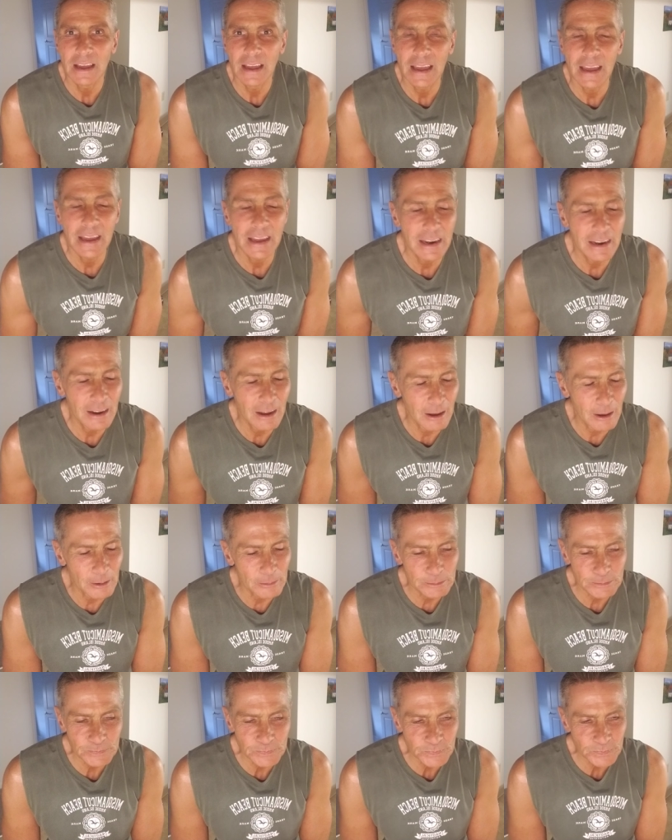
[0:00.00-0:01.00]
And
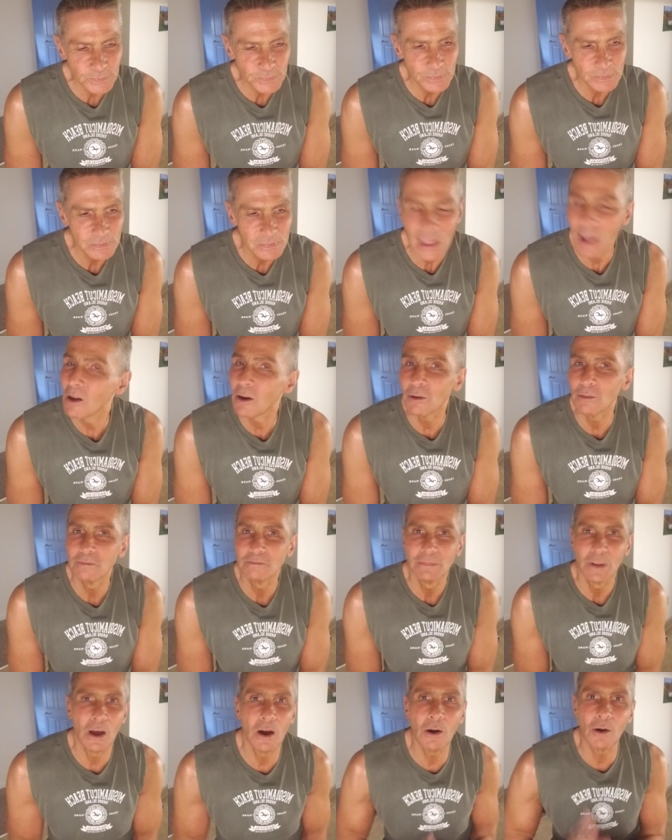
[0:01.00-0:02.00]
um, no,
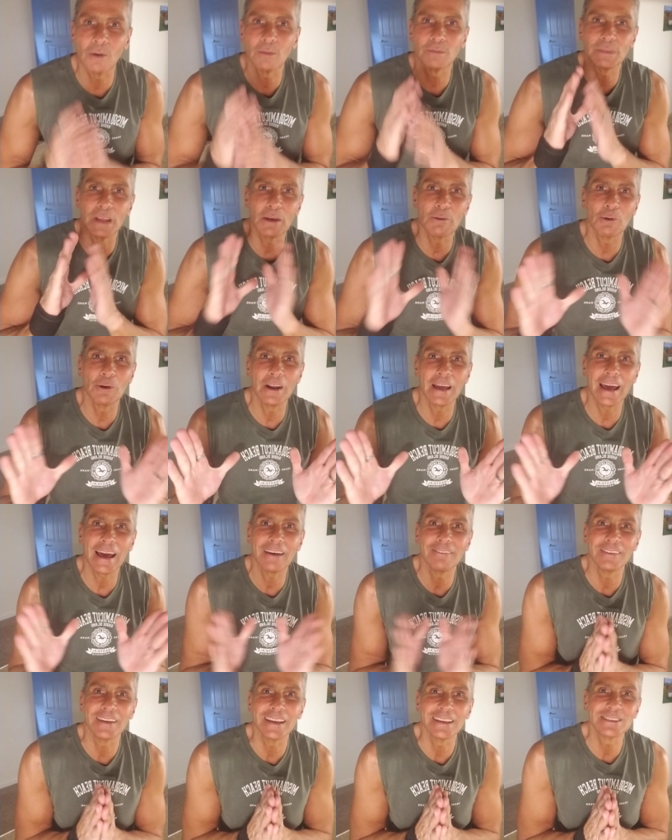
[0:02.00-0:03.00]
no, they weren't
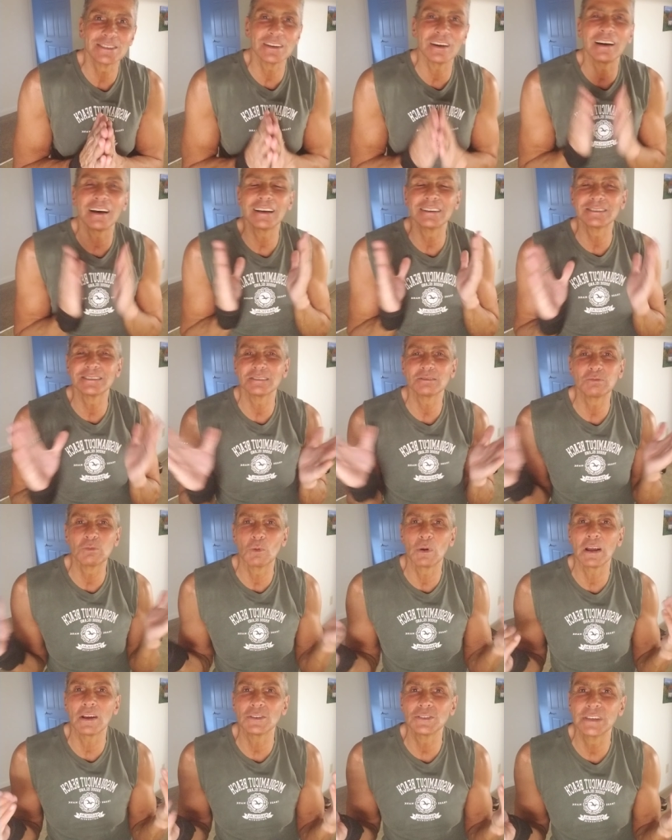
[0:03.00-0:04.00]
having it. So uh,
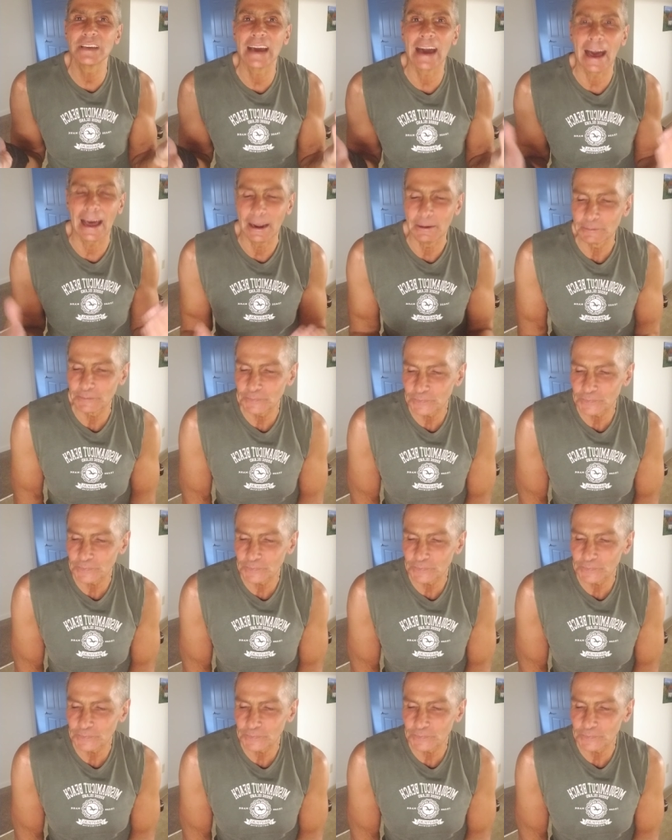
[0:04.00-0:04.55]
what else you got?